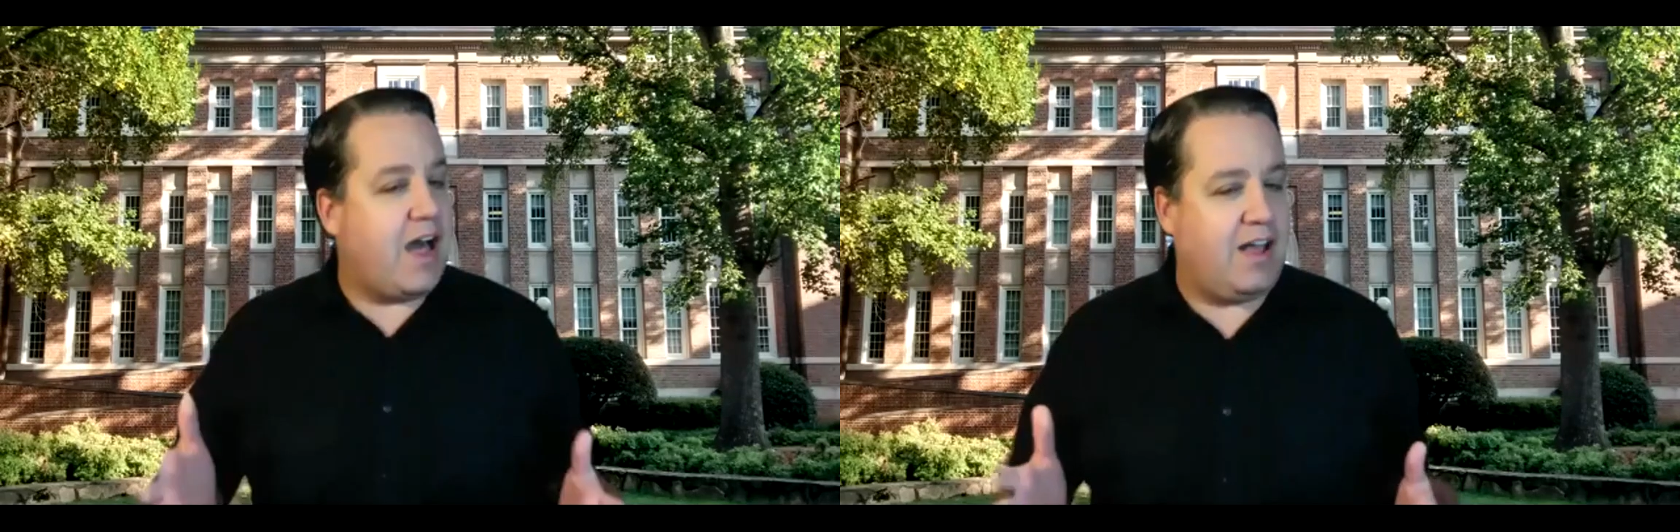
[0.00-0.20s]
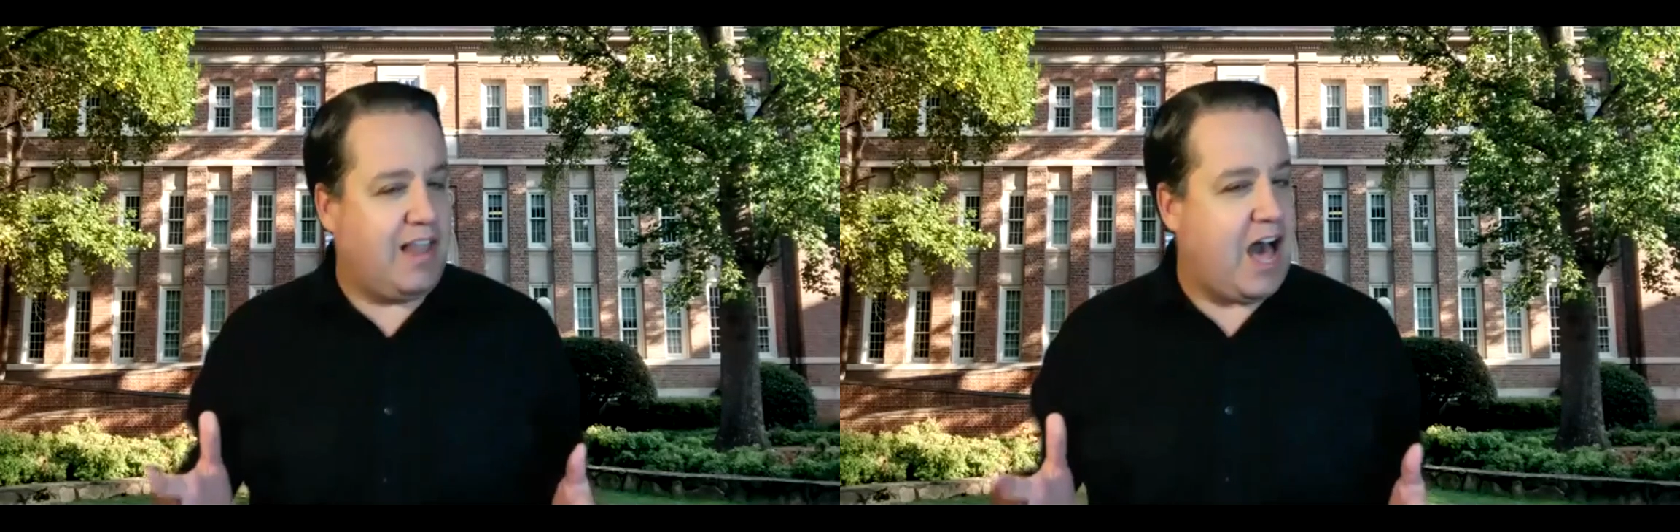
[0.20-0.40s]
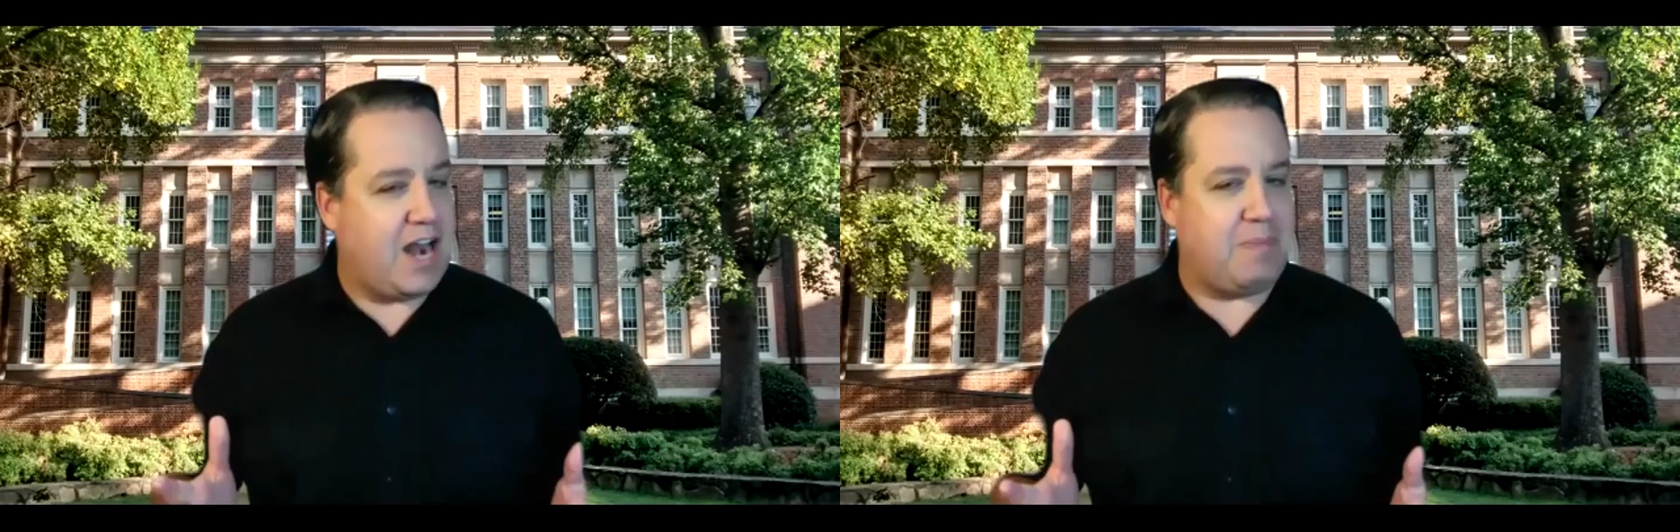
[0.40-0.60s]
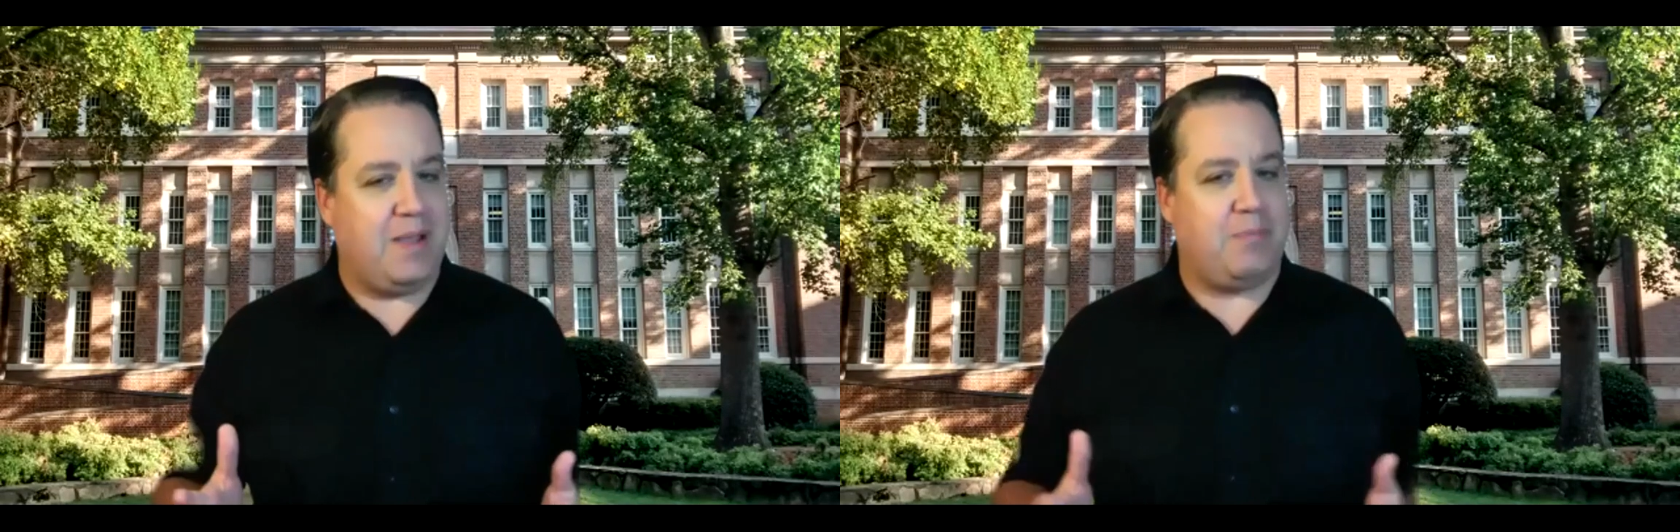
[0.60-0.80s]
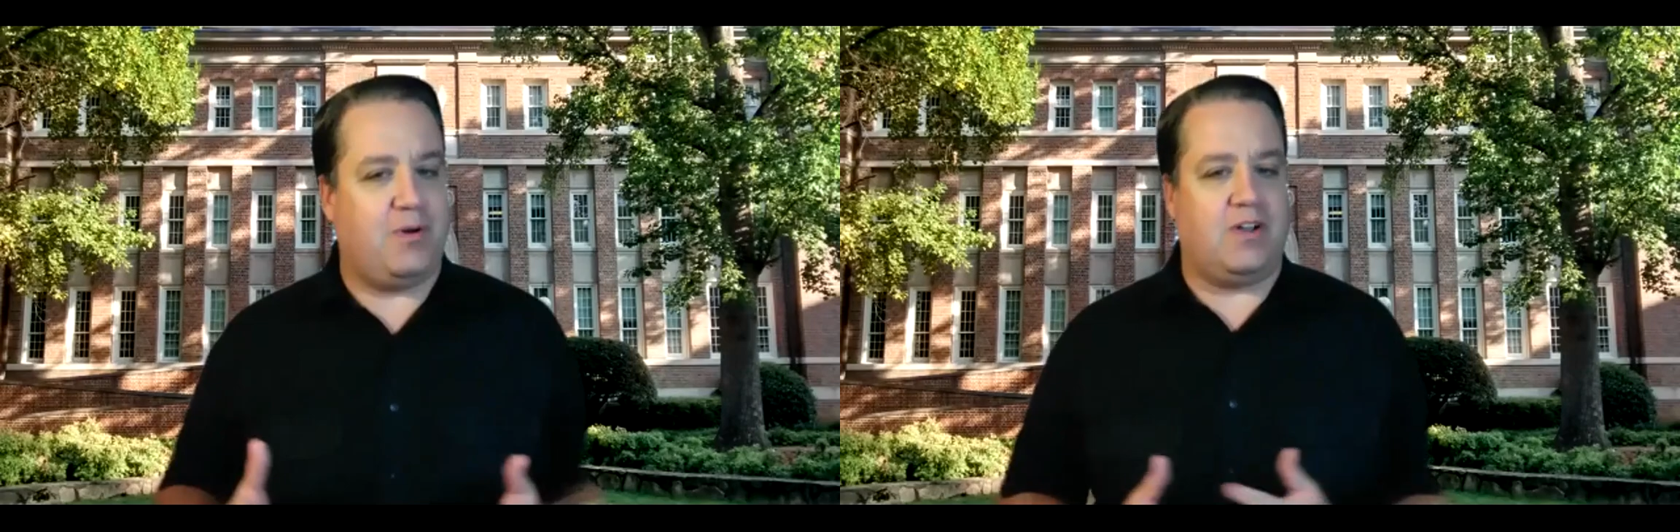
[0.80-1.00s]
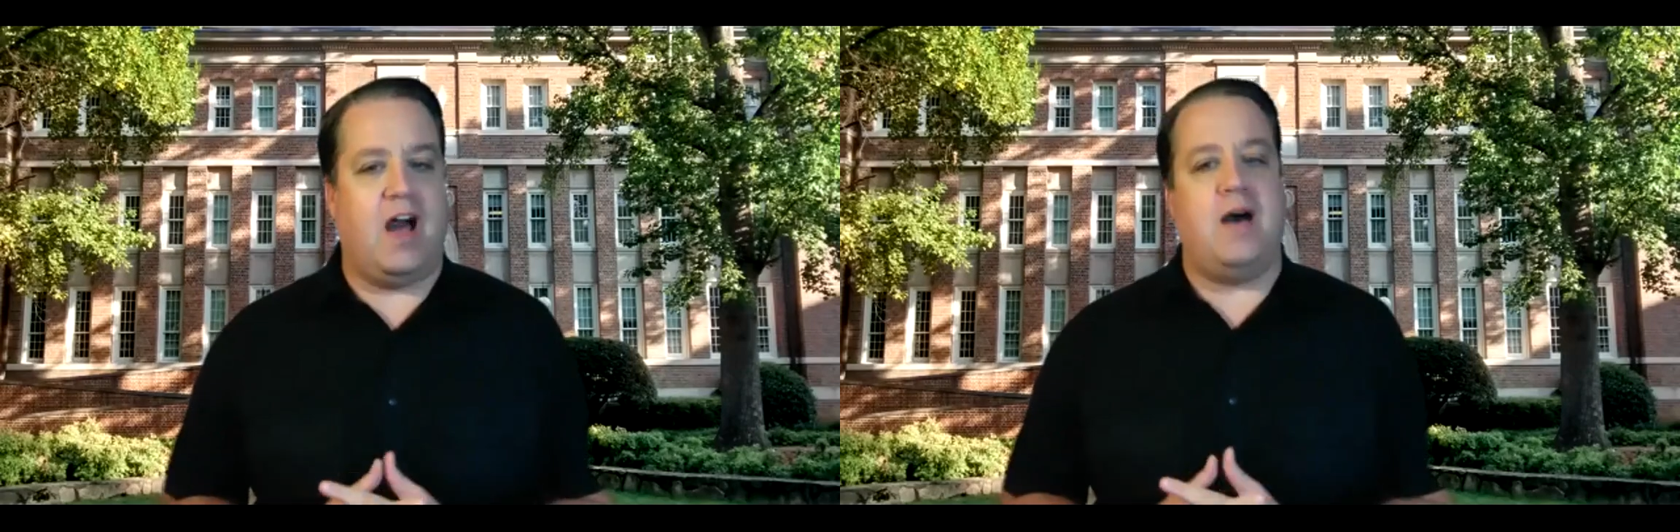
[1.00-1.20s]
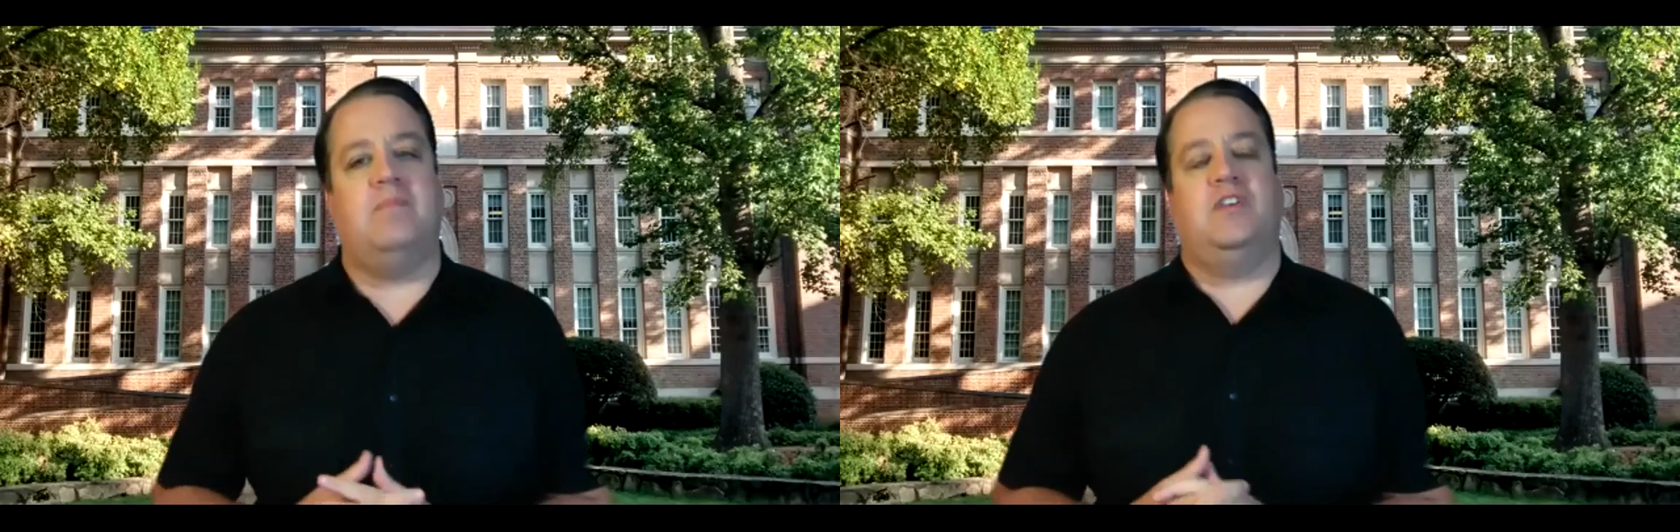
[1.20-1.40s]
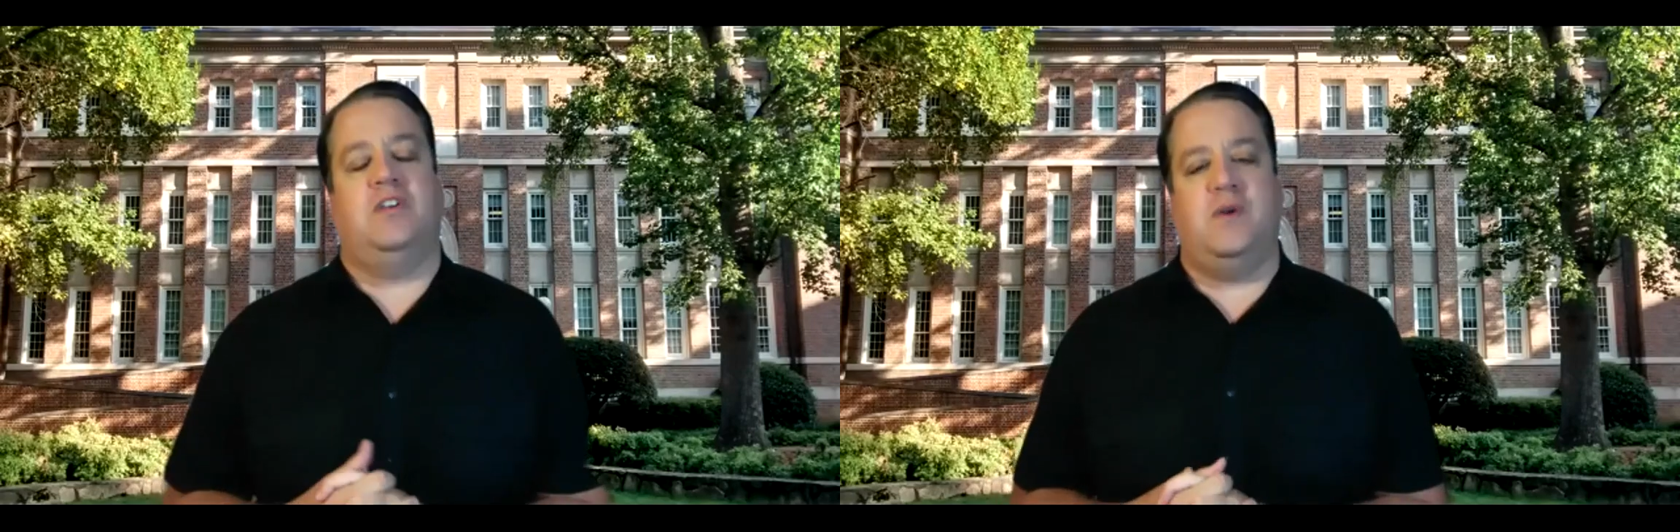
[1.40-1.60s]
a lot of people come
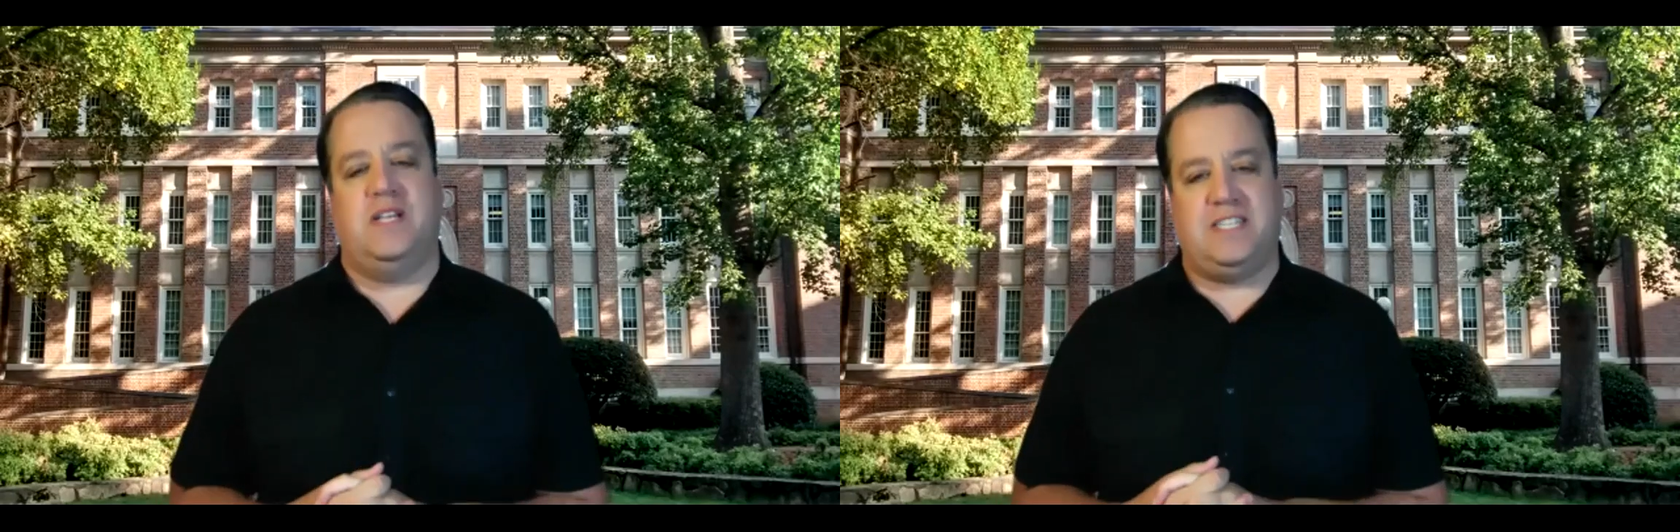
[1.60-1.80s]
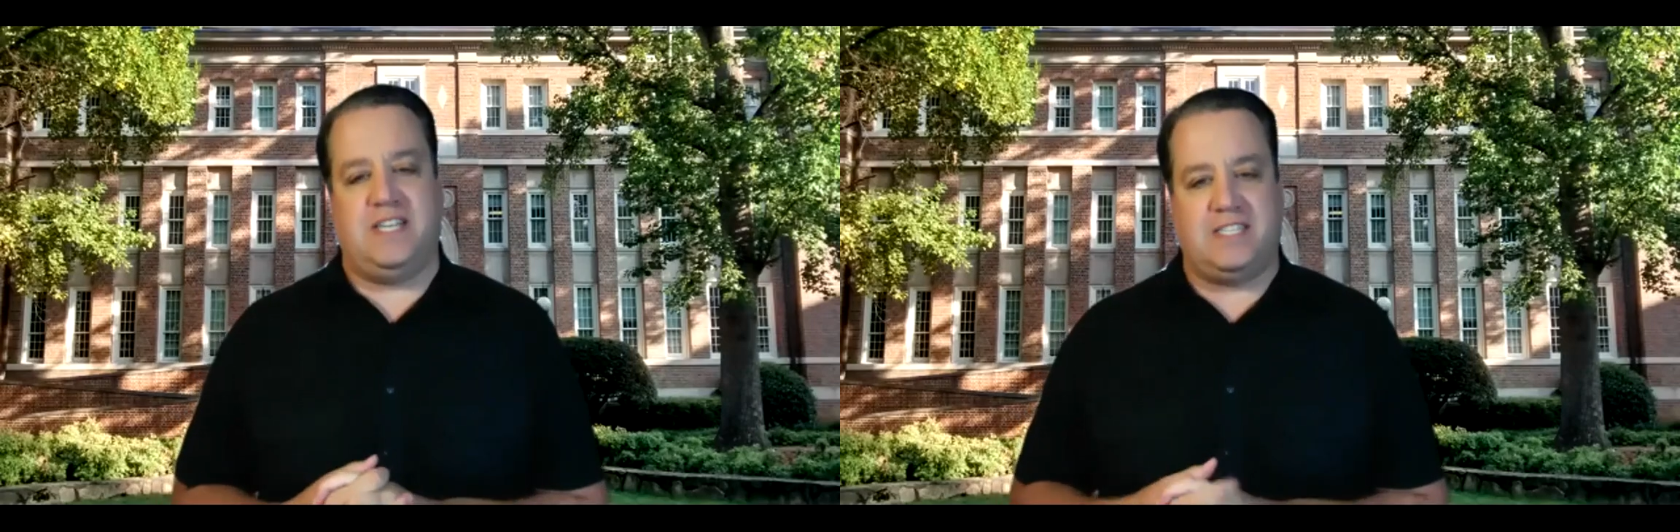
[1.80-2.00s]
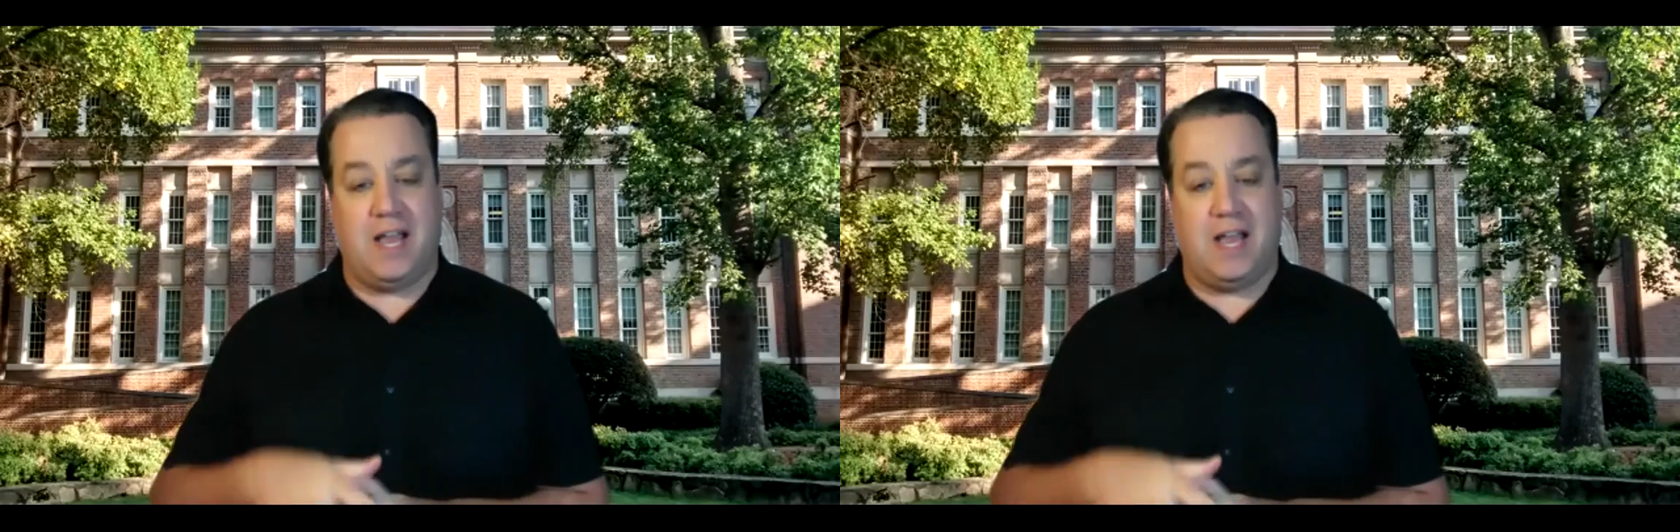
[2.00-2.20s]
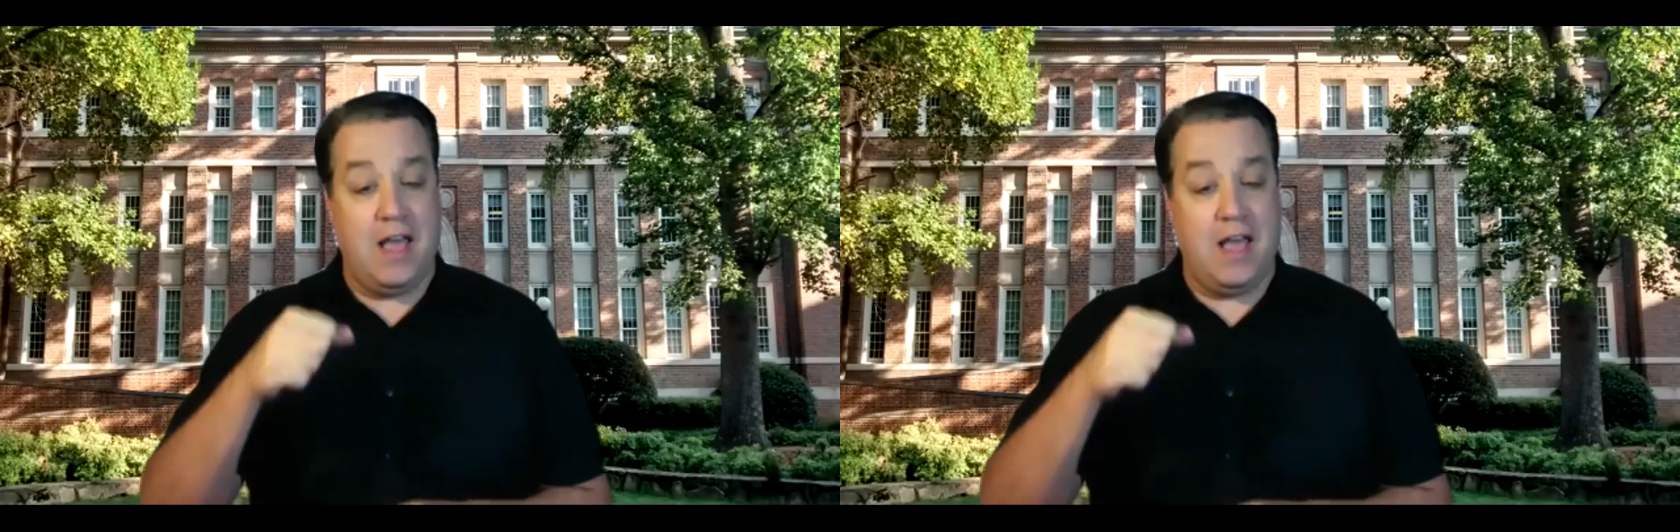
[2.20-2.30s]
to UNC saying,